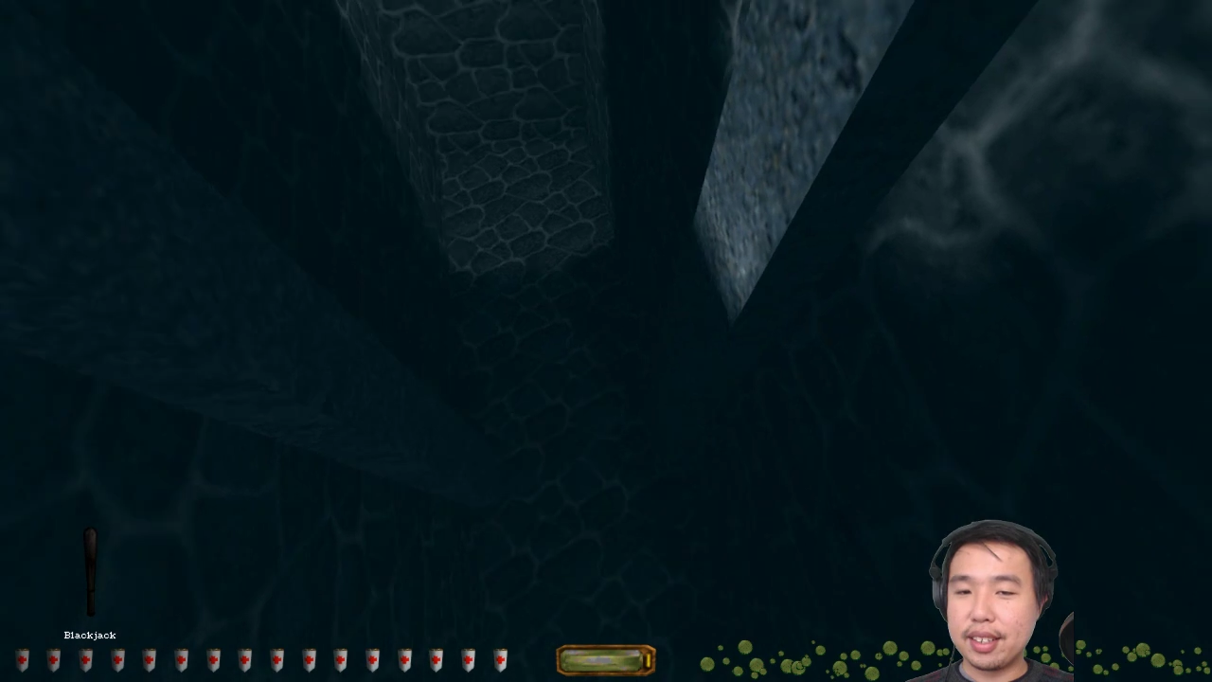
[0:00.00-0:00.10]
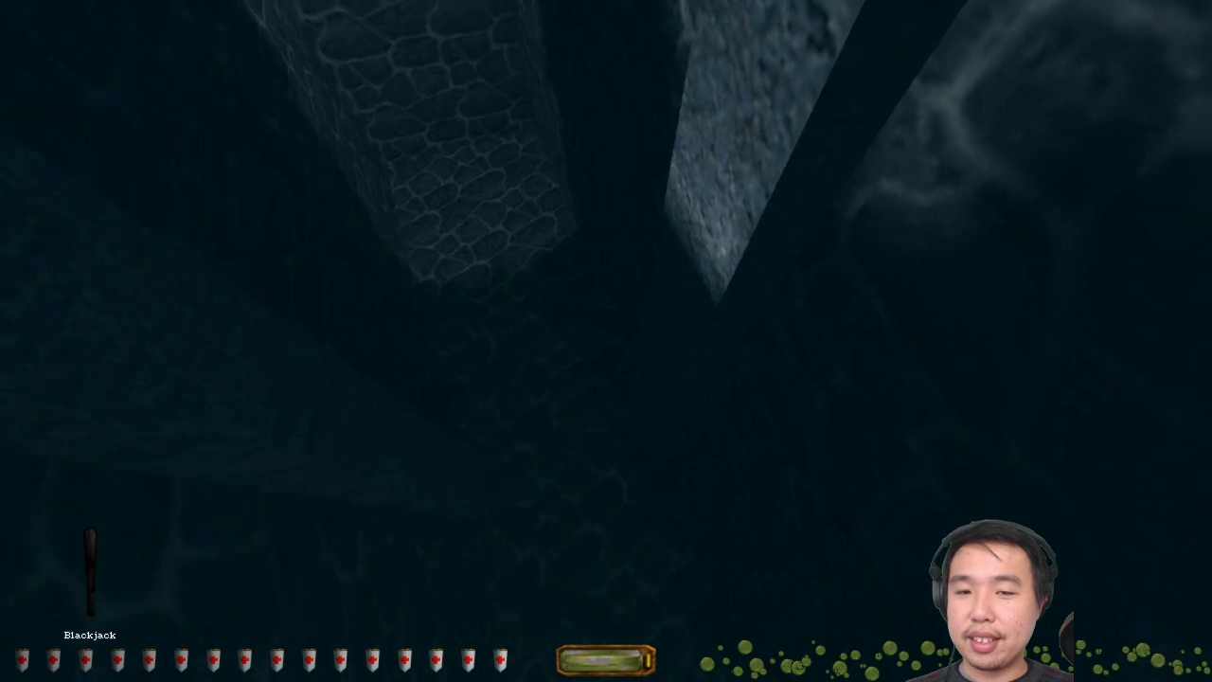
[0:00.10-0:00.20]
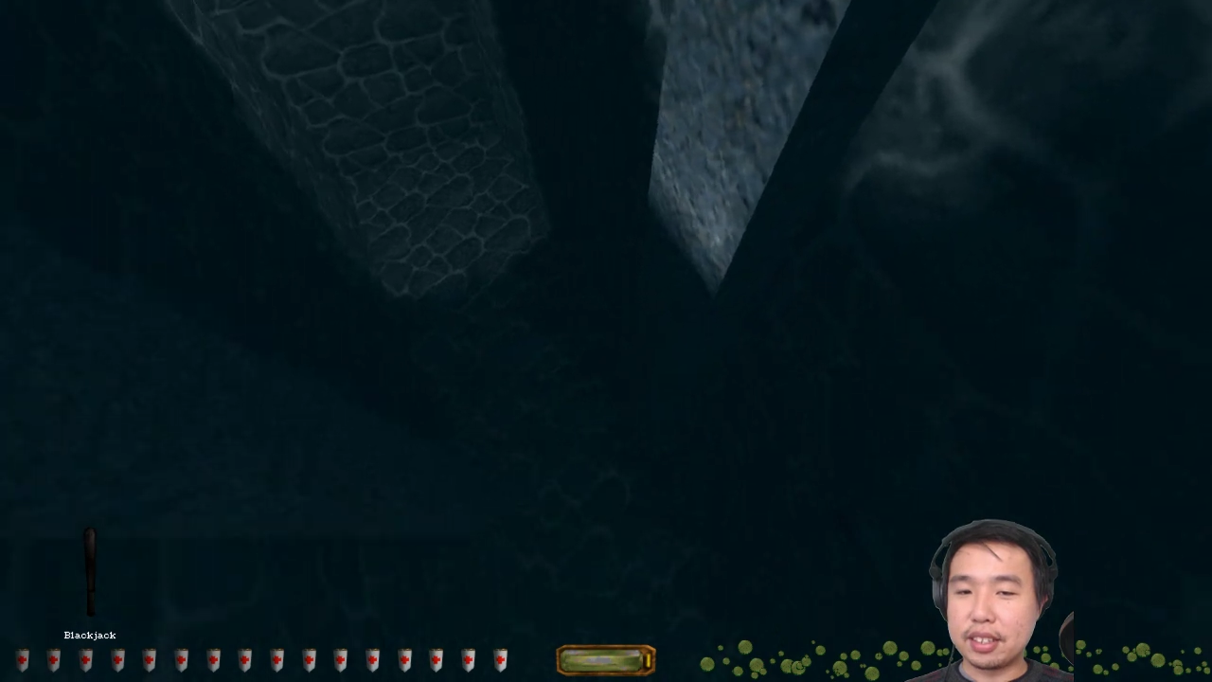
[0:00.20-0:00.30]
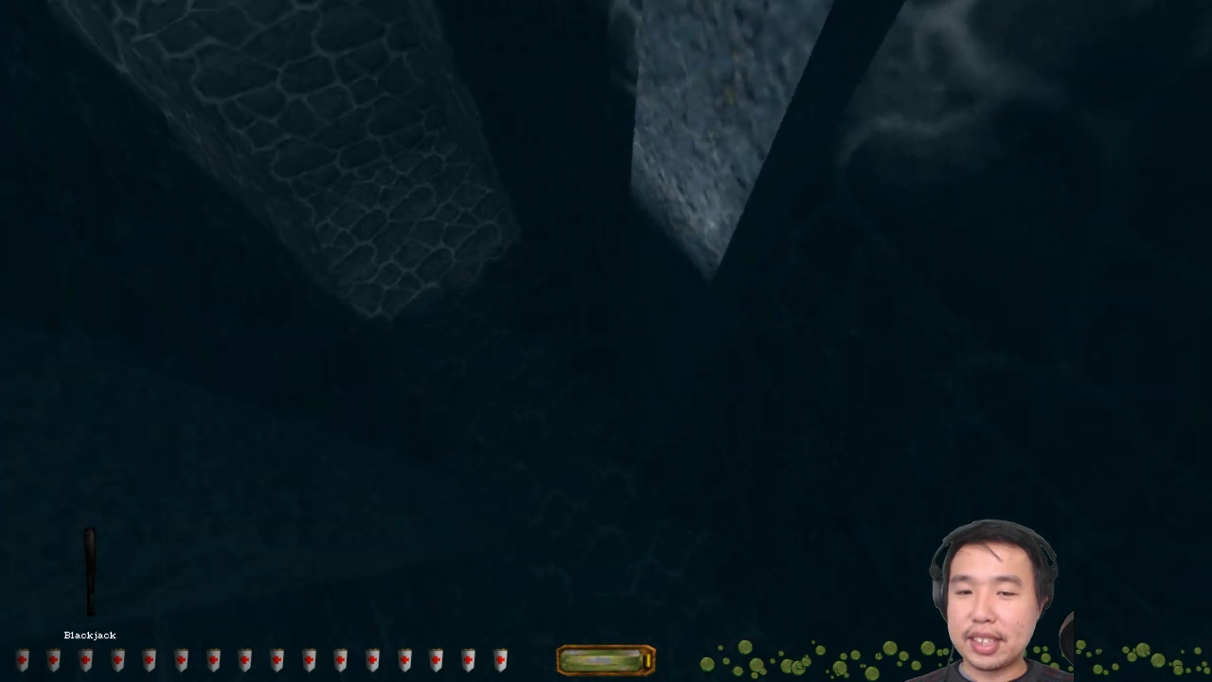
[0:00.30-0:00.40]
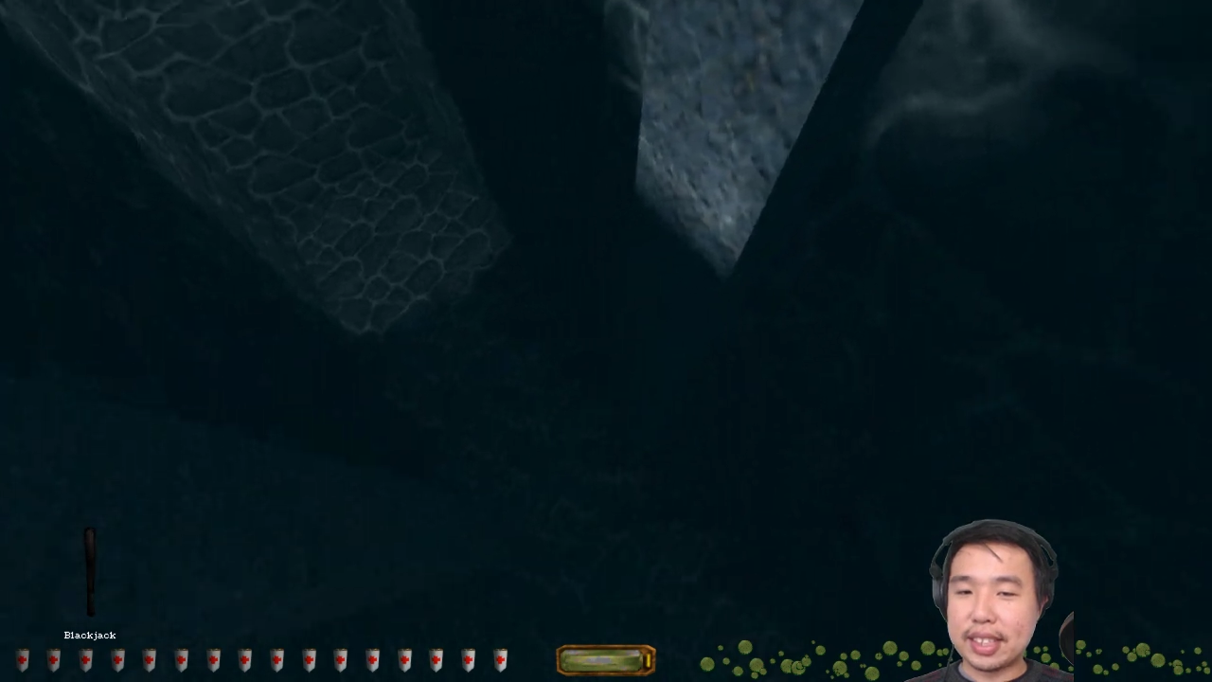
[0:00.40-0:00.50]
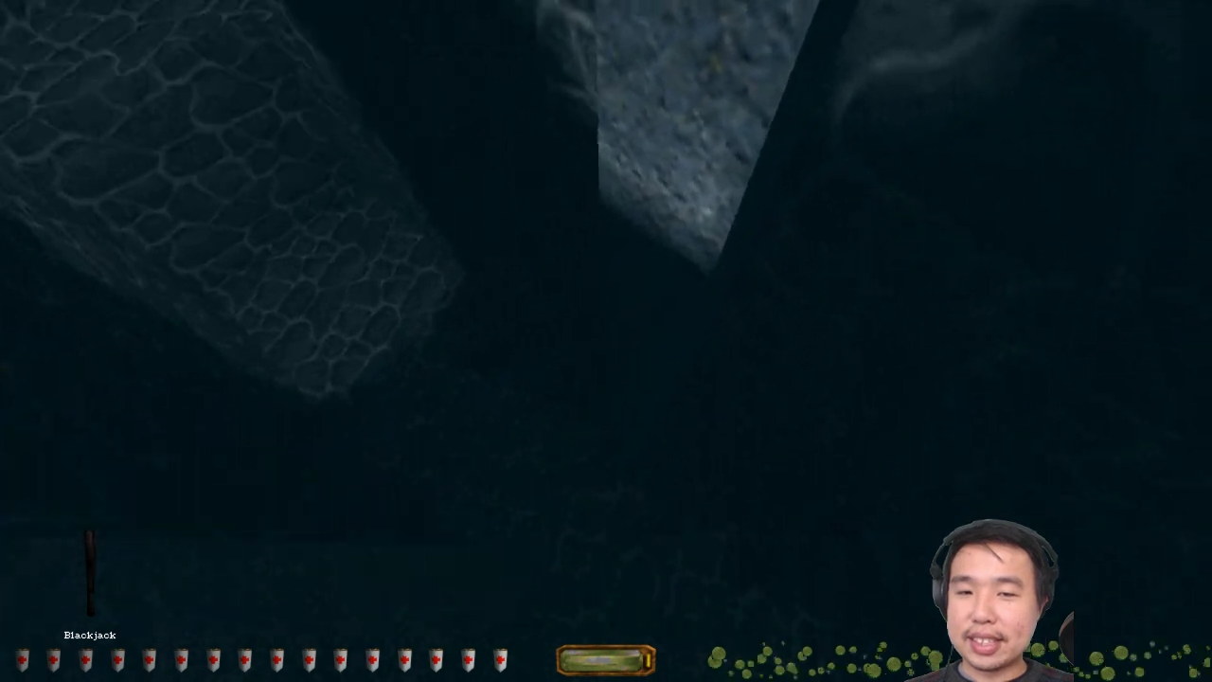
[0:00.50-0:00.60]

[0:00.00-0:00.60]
There's like a